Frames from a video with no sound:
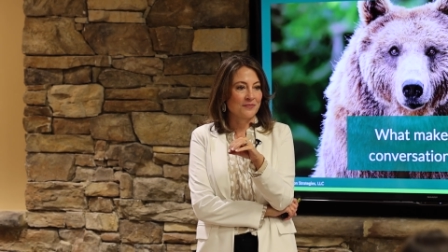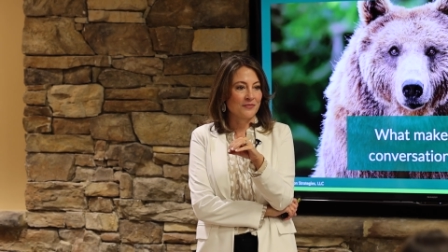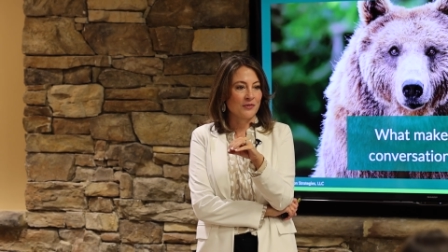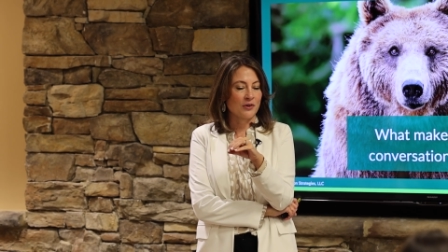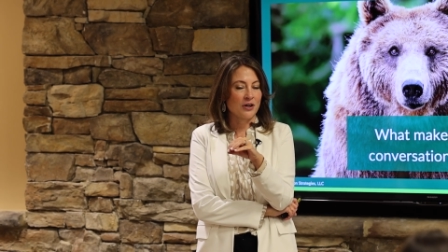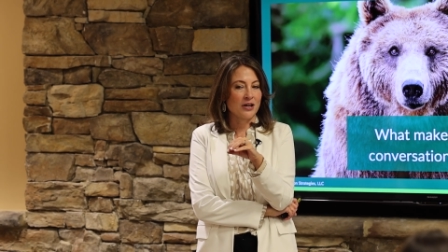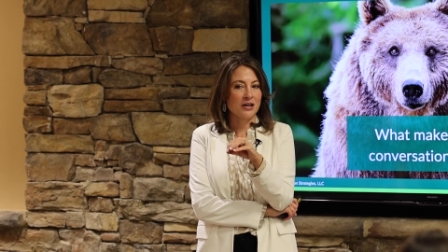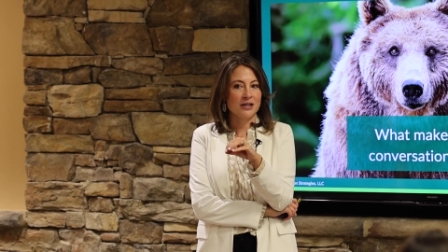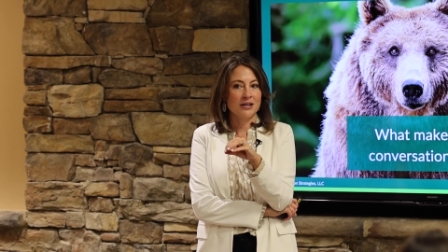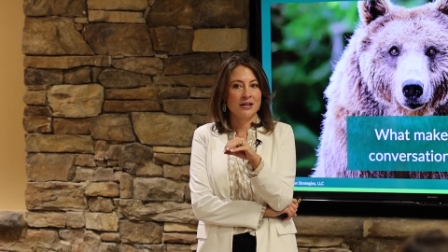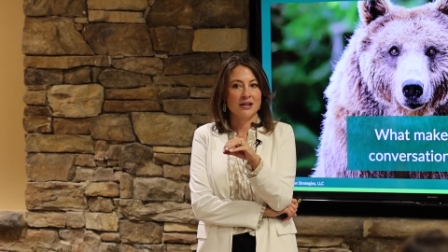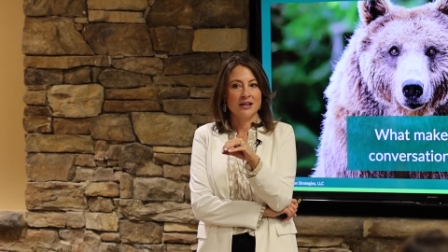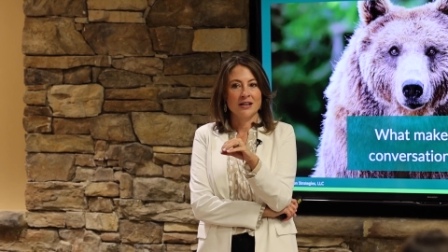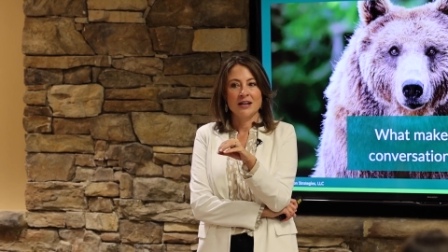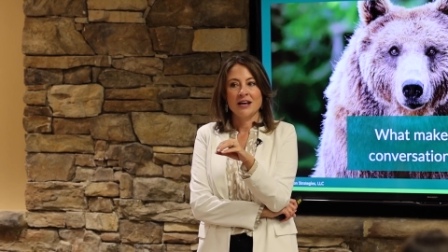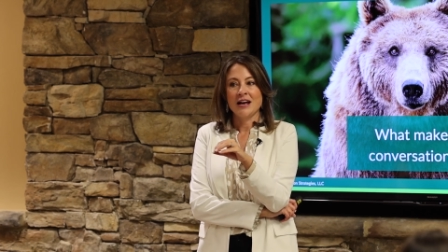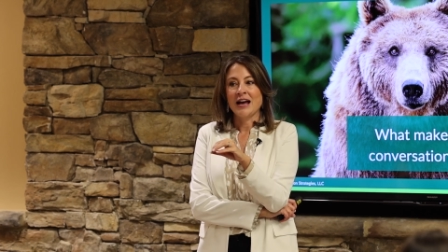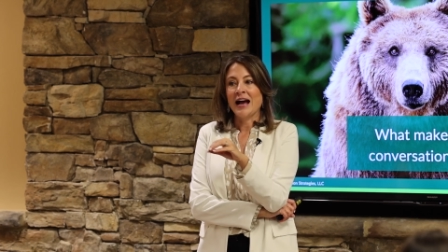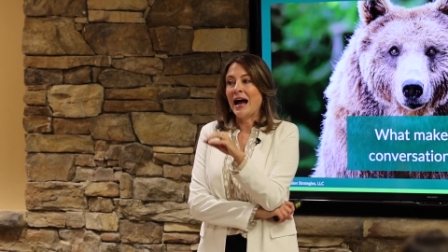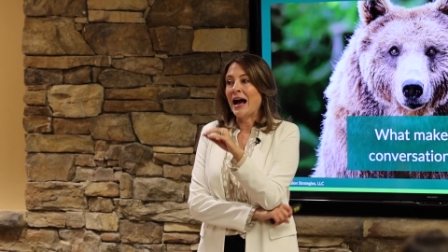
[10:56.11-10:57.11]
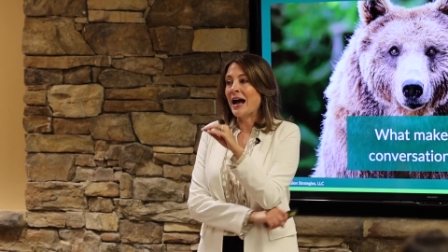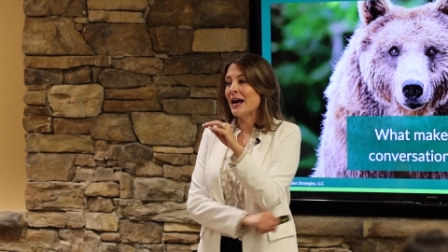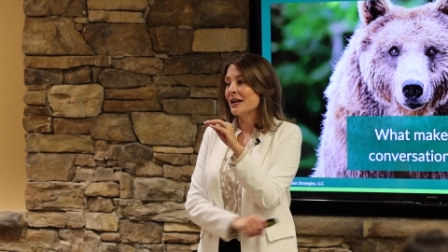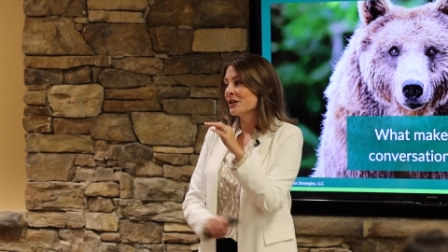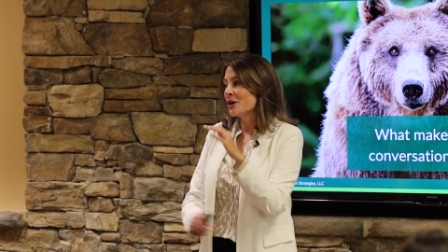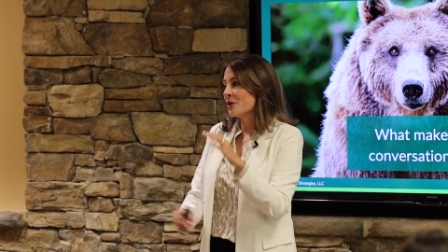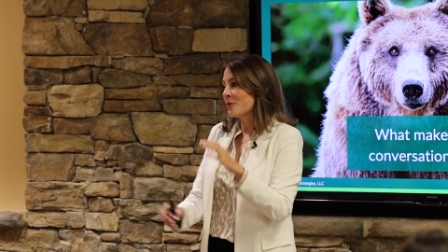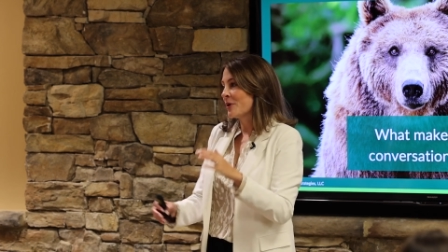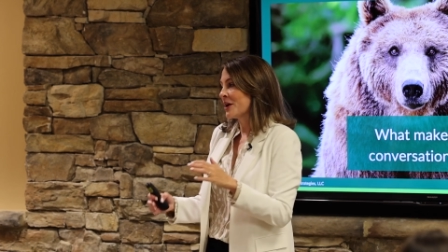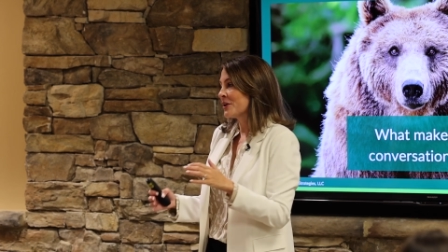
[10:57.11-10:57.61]
right? I
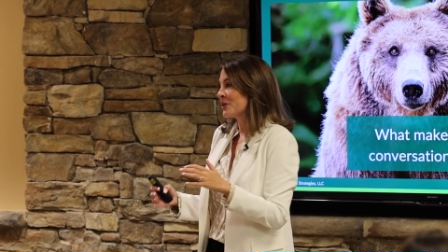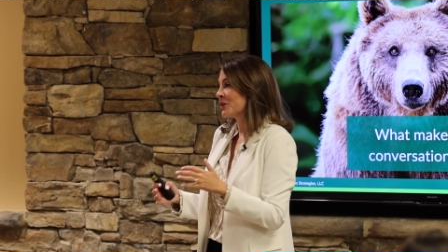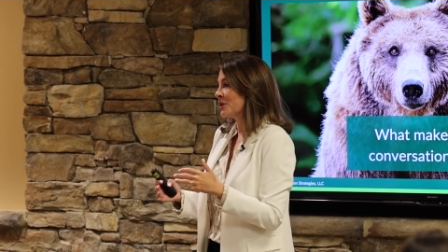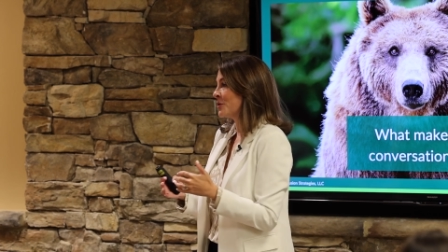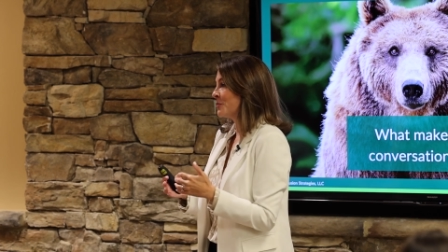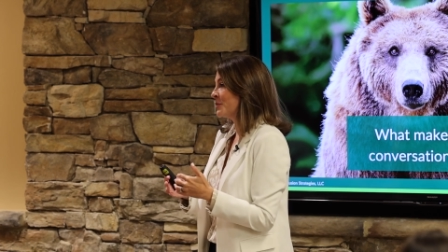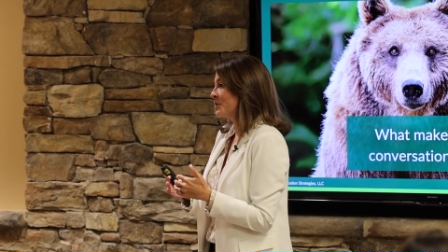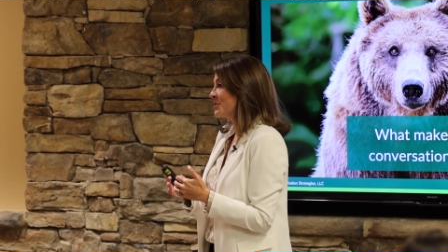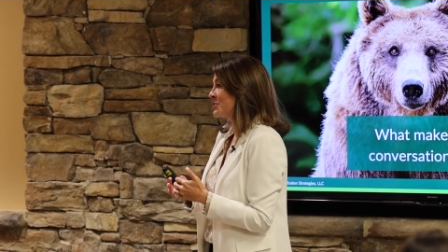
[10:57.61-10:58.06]
know how to go